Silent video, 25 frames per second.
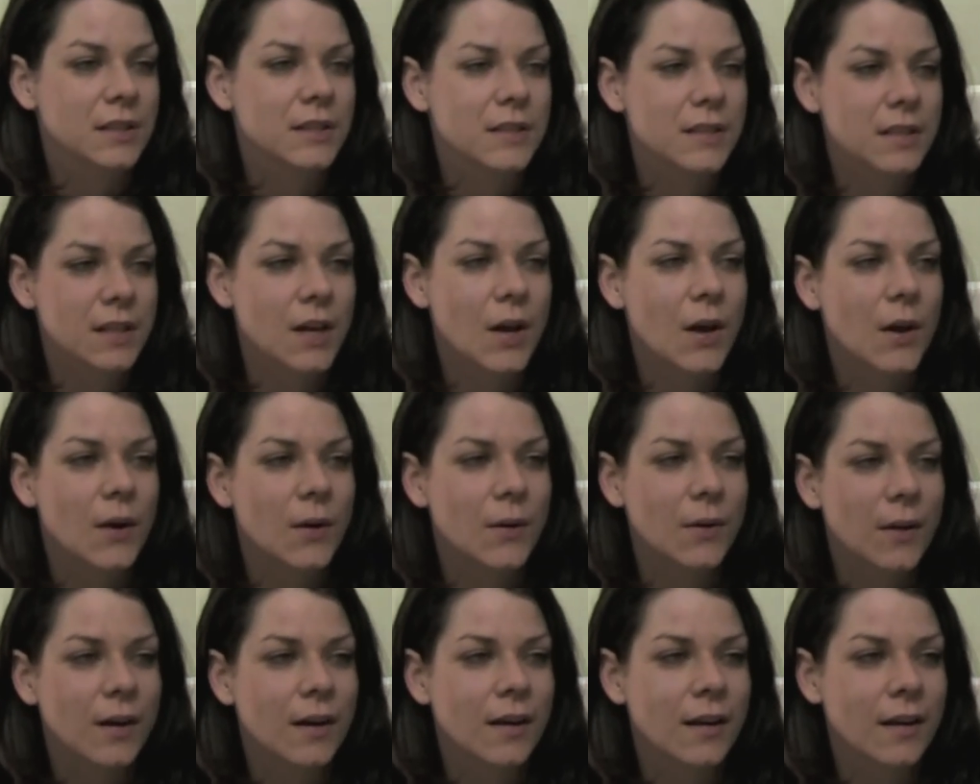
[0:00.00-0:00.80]
Mm-hmm. So
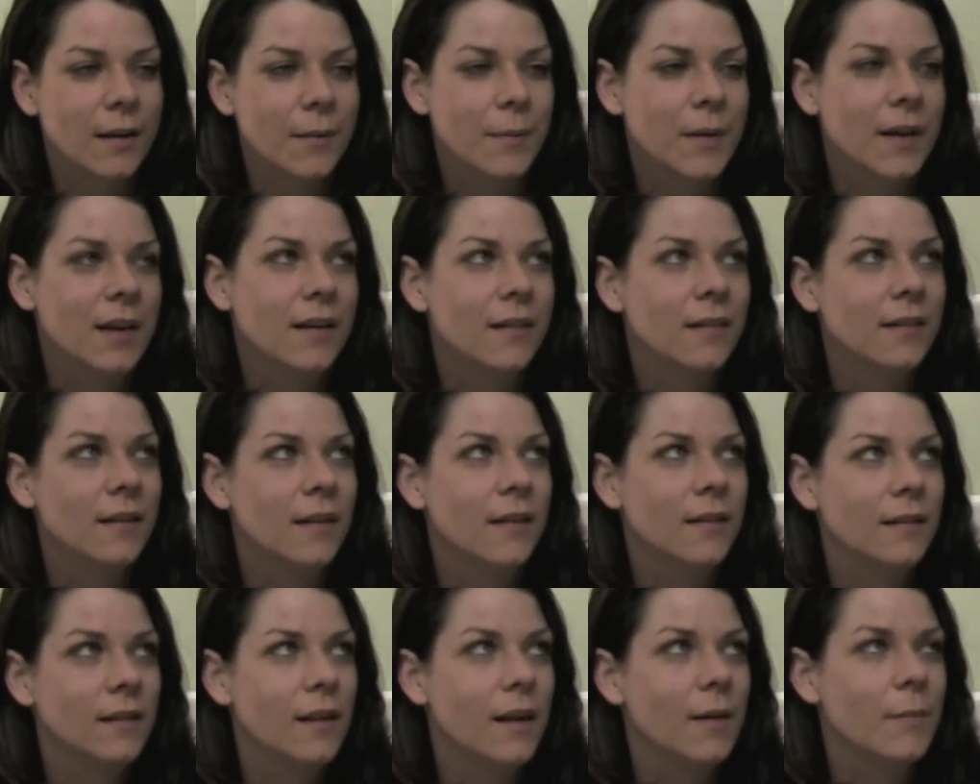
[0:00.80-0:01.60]
and
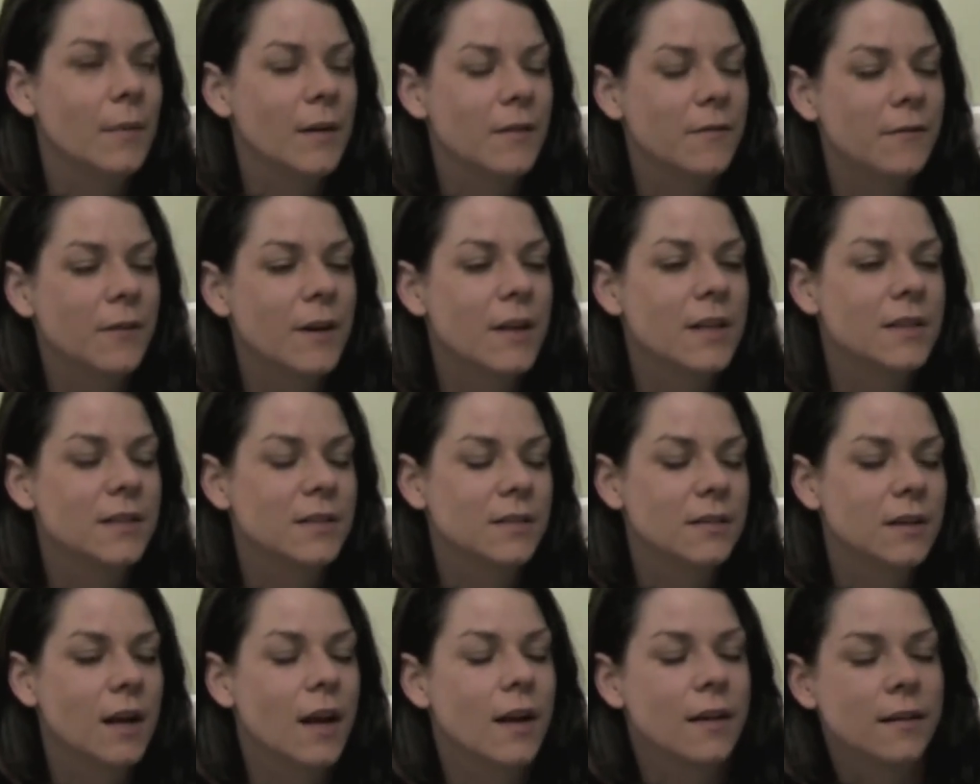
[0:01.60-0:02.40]
a lot of my friends
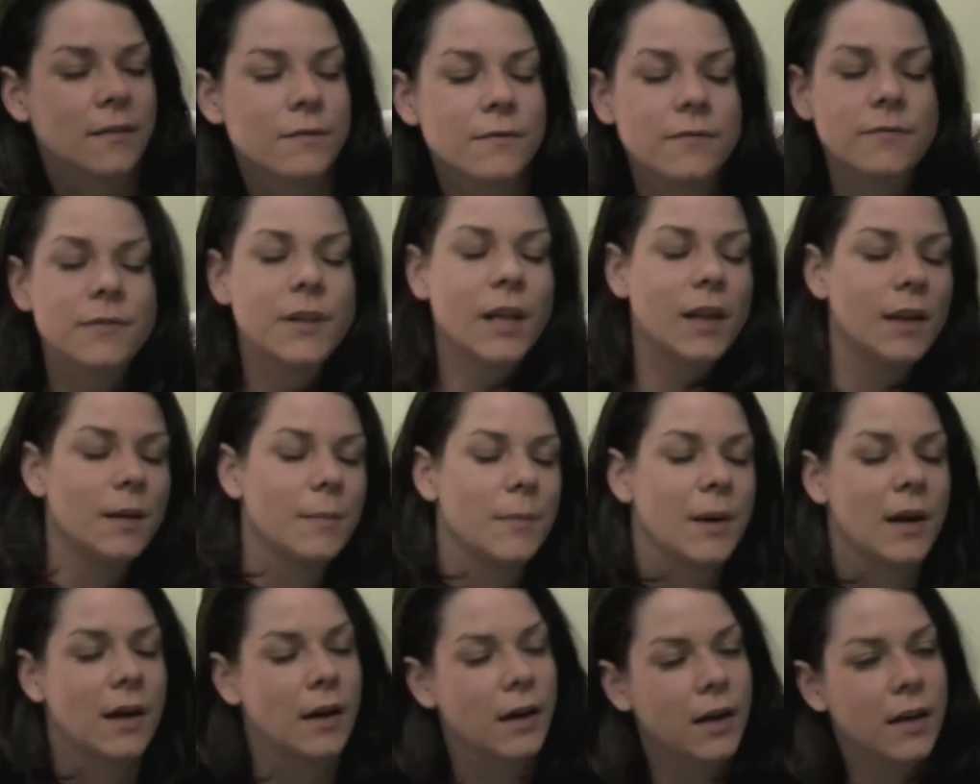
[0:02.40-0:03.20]
are kind of getting
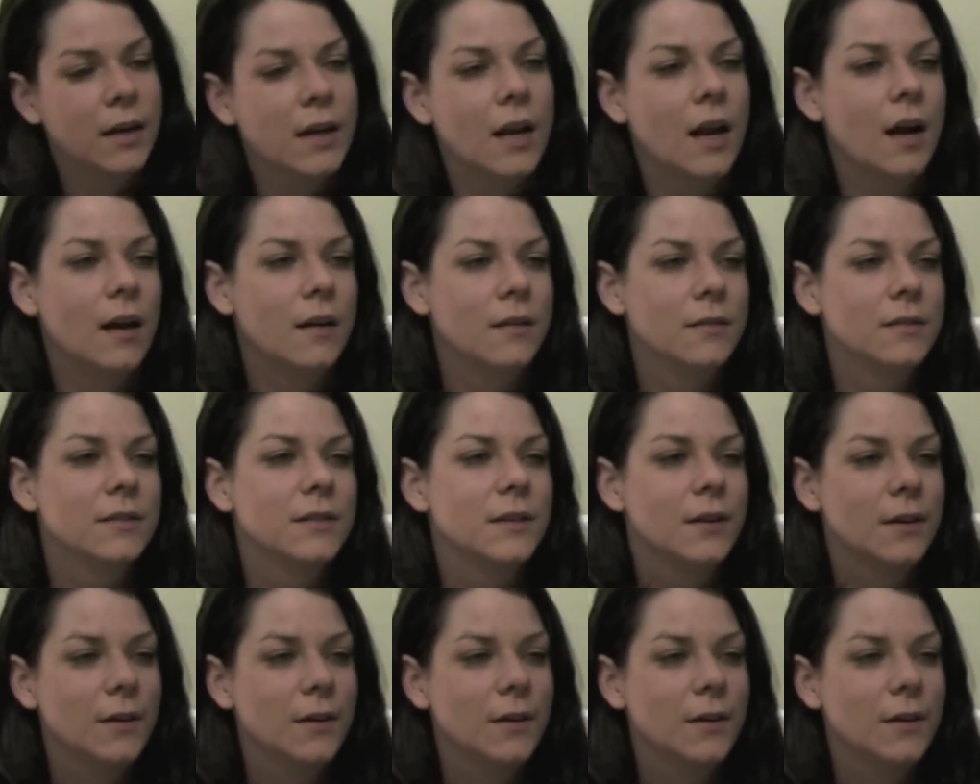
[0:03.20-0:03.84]
married now. So